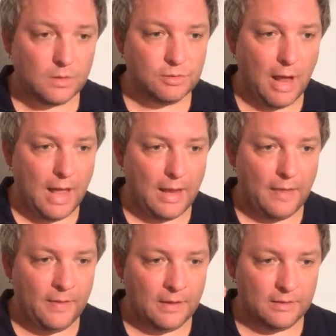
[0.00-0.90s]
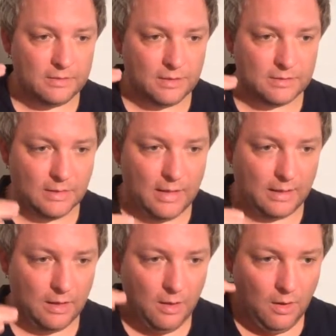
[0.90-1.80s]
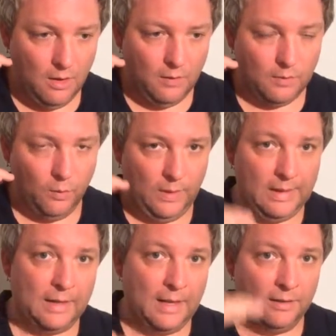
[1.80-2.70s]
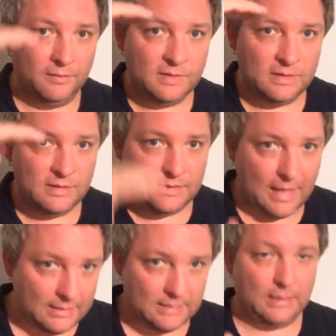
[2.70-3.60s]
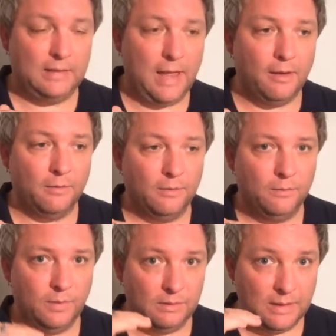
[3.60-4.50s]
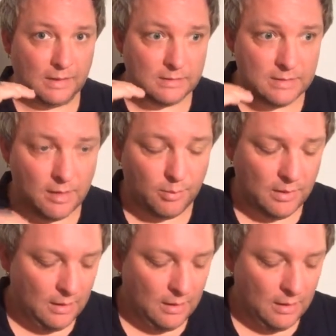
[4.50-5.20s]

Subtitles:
dry, and then it just like, the wheat kind of sets it down when you take a sip.